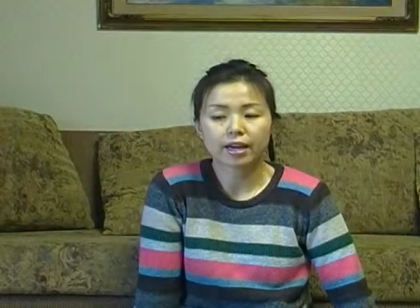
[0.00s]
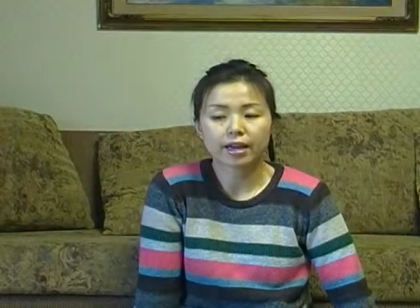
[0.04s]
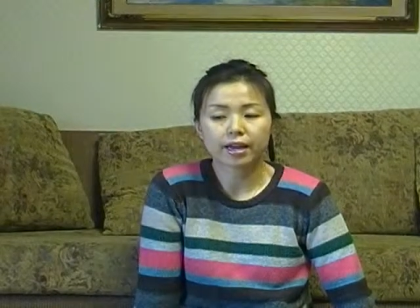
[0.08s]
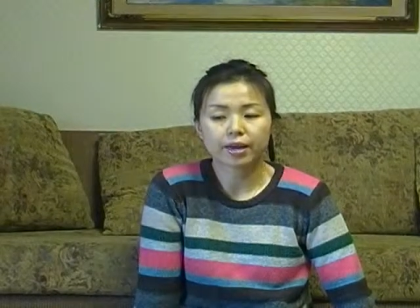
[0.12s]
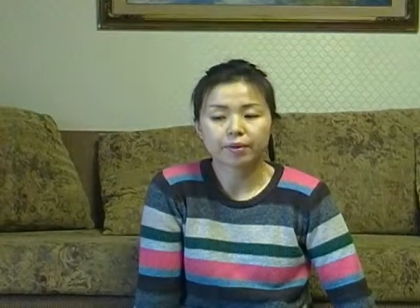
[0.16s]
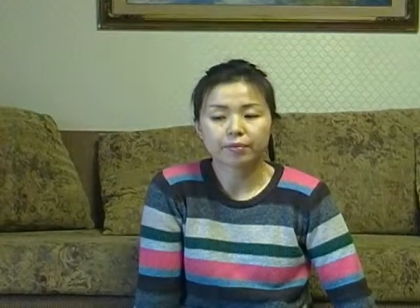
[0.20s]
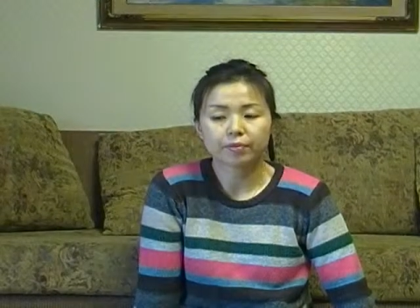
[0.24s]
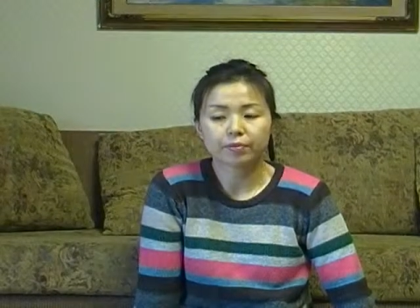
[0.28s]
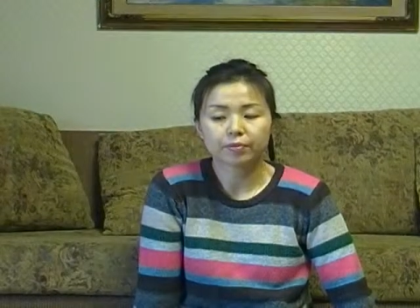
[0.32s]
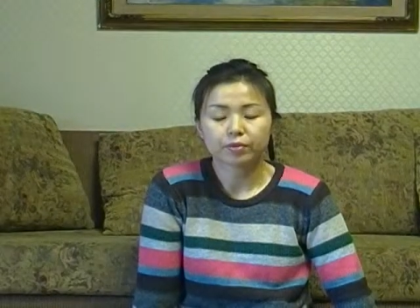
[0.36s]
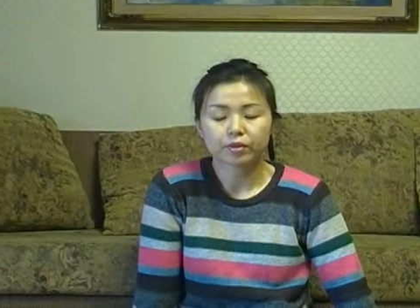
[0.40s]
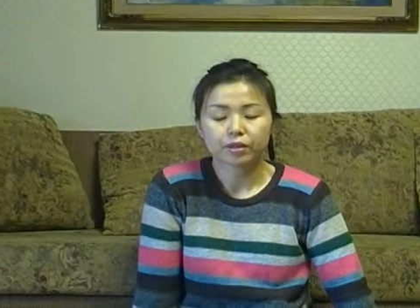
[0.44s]

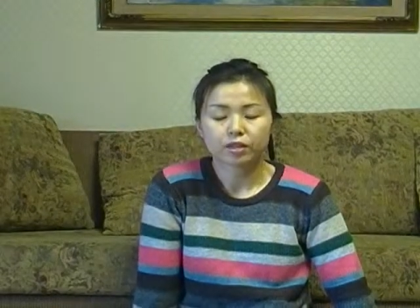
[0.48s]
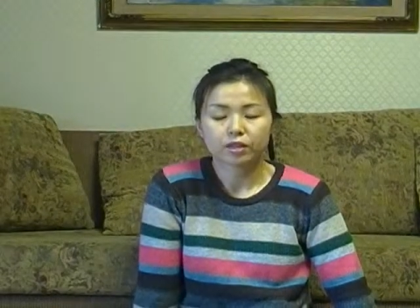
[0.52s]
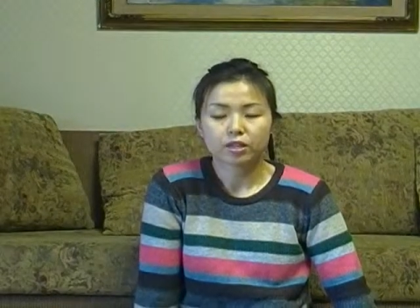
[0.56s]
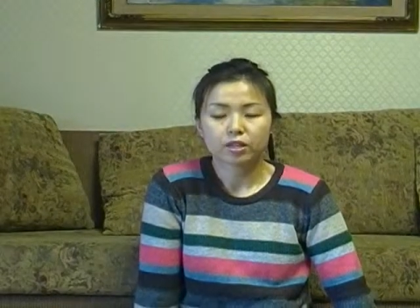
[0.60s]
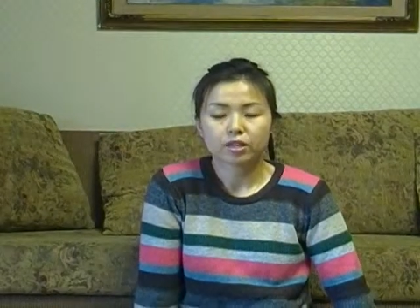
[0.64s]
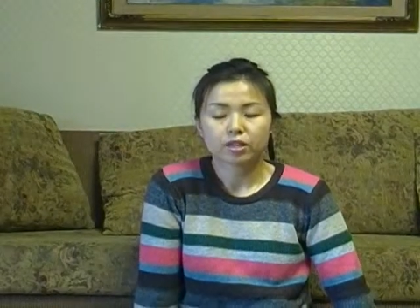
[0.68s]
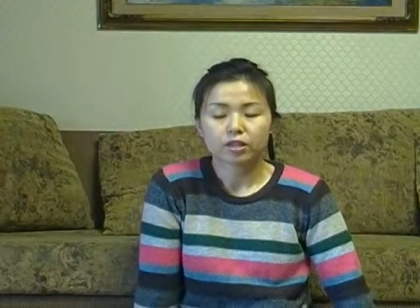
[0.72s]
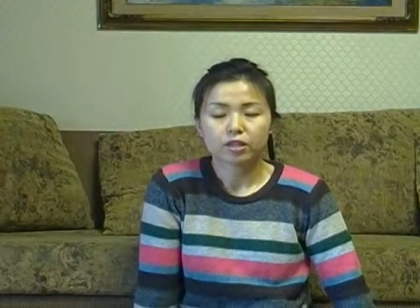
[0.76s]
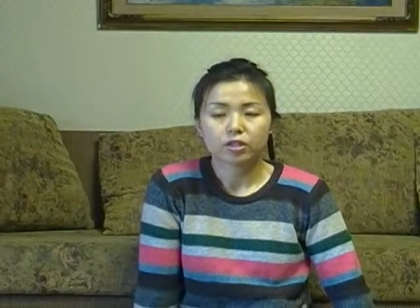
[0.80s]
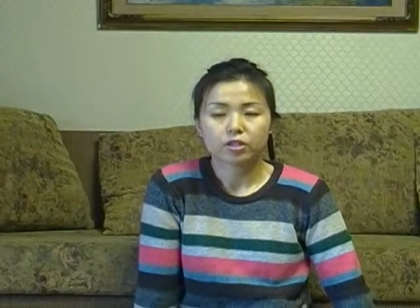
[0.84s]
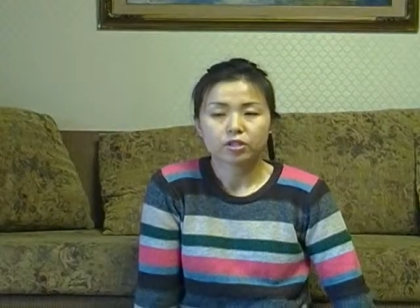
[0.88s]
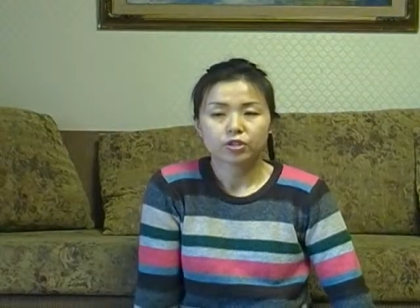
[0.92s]
am?
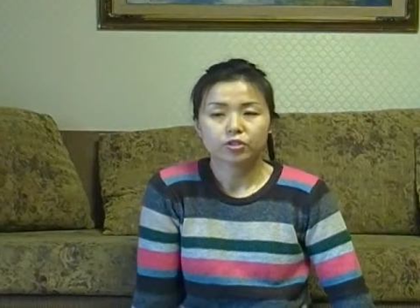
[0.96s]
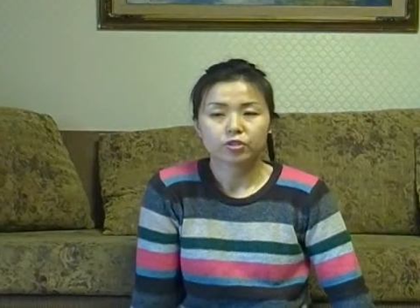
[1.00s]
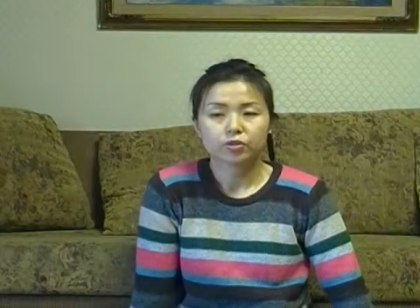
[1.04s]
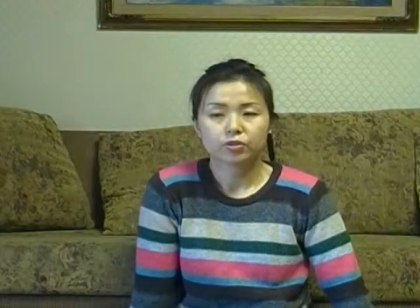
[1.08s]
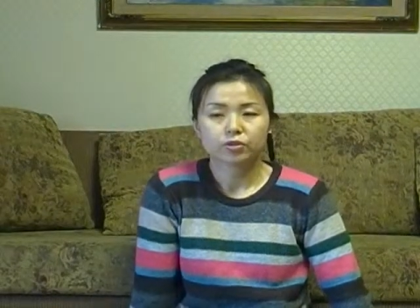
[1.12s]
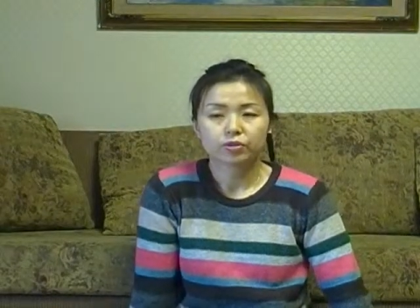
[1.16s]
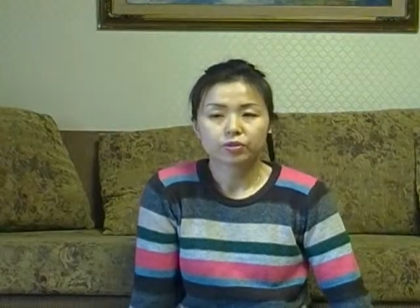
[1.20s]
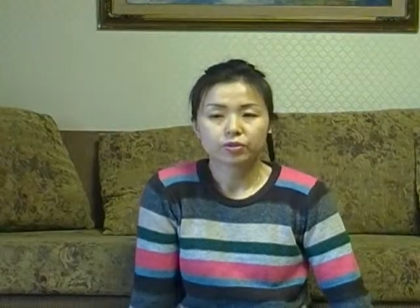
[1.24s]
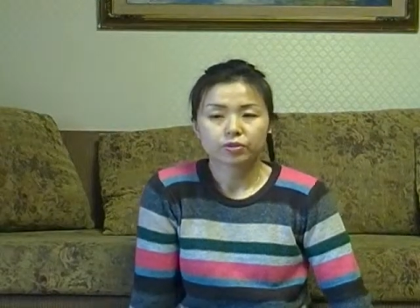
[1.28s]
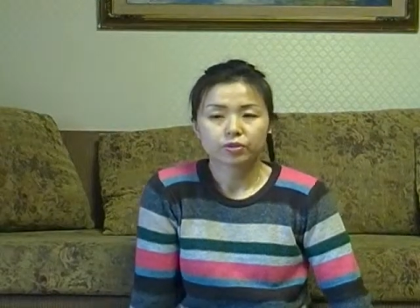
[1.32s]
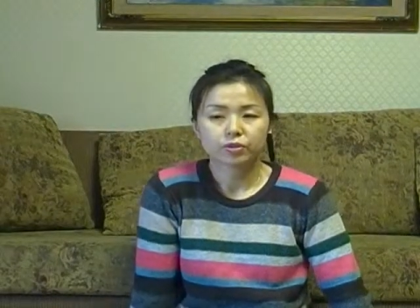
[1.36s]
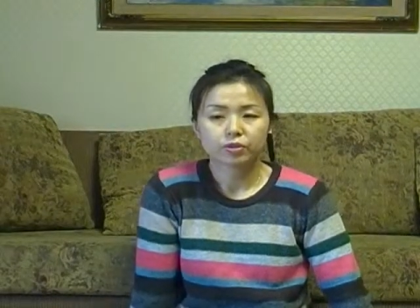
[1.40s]

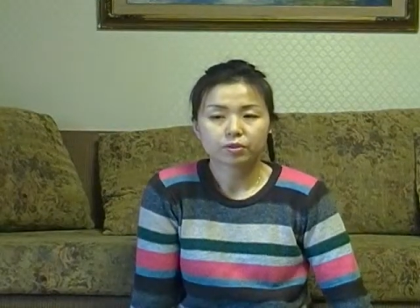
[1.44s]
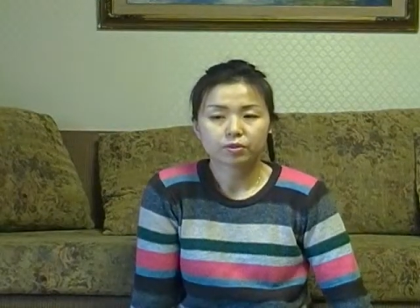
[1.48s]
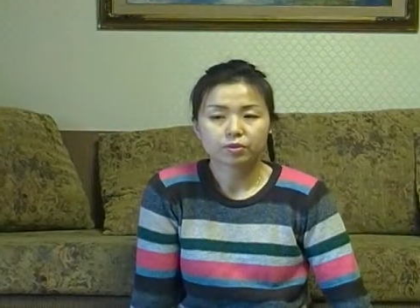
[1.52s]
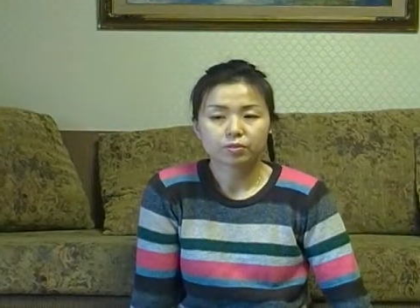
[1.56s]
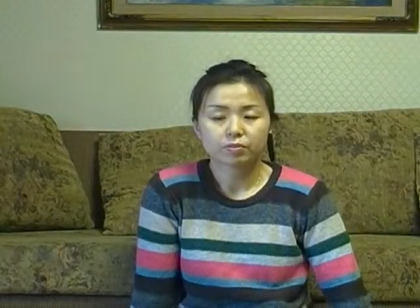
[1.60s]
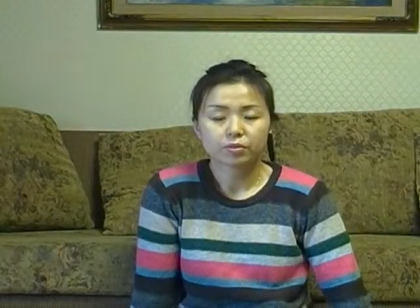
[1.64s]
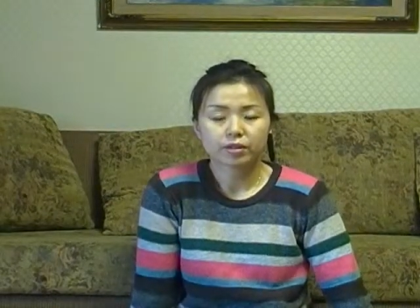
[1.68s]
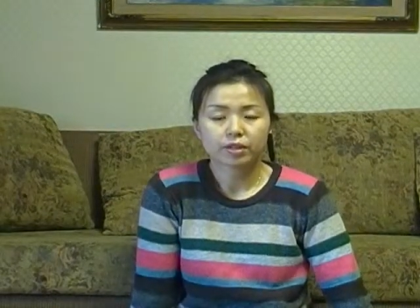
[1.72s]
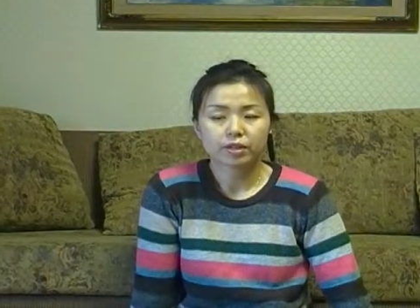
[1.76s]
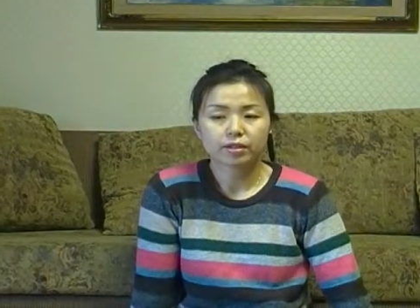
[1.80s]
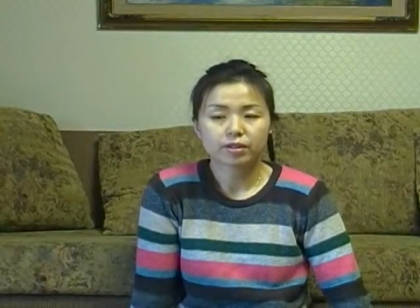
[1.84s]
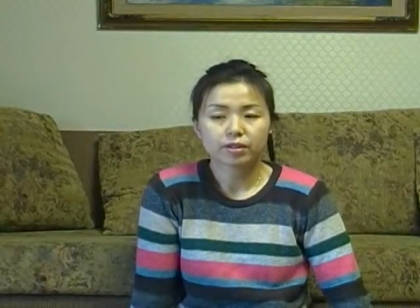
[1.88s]

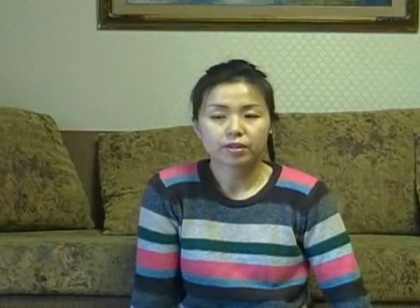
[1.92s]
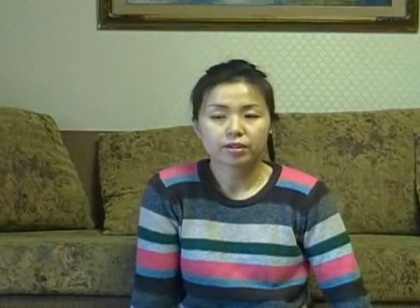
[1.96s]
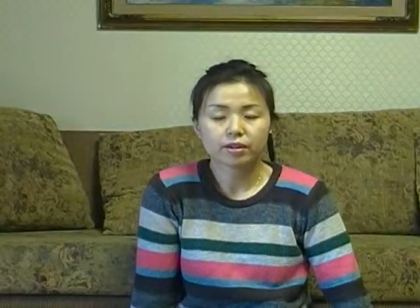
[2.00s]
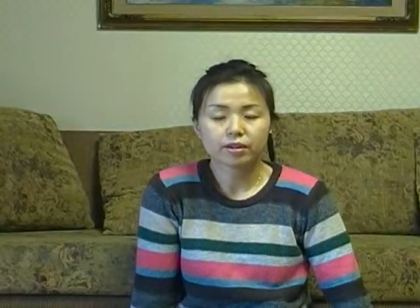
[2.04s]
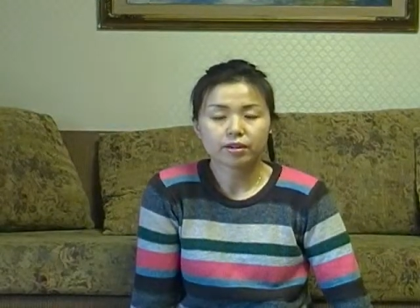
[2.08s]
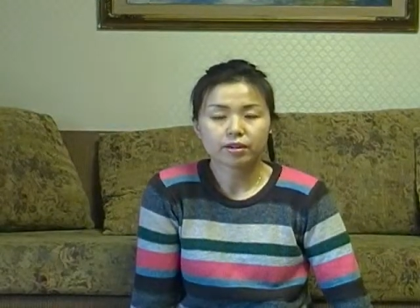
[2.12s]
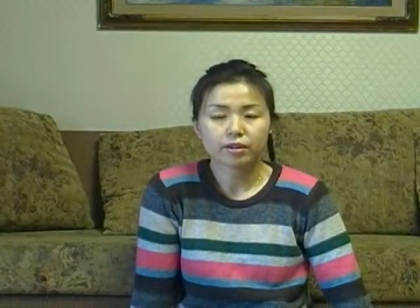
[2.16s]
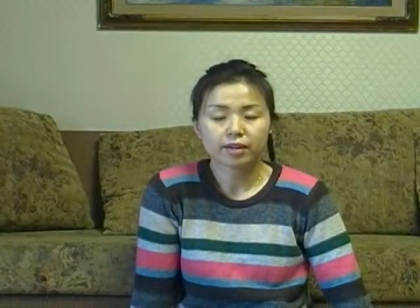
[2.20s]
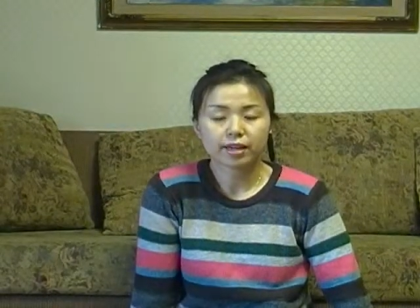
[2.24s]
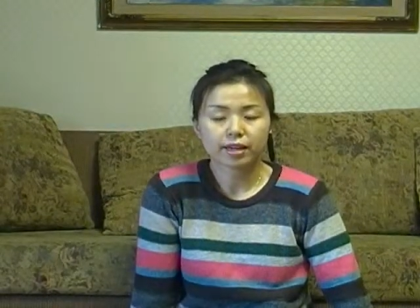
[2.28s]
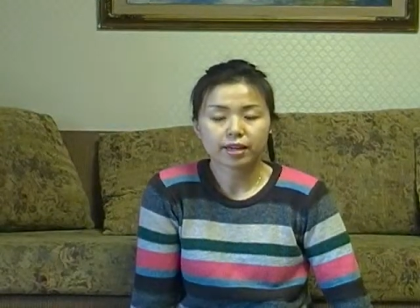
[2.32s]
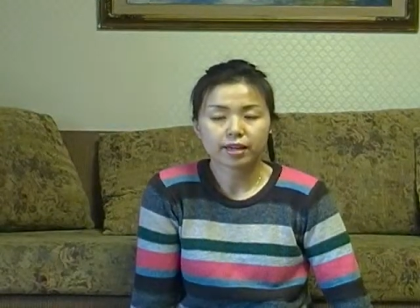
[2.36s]

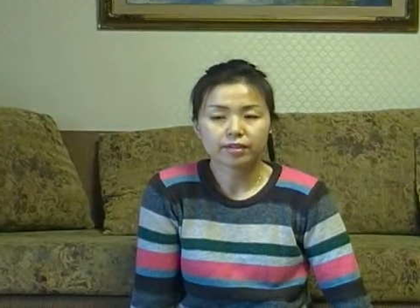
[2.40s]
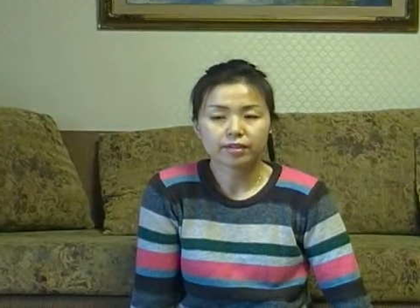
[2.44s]
Peter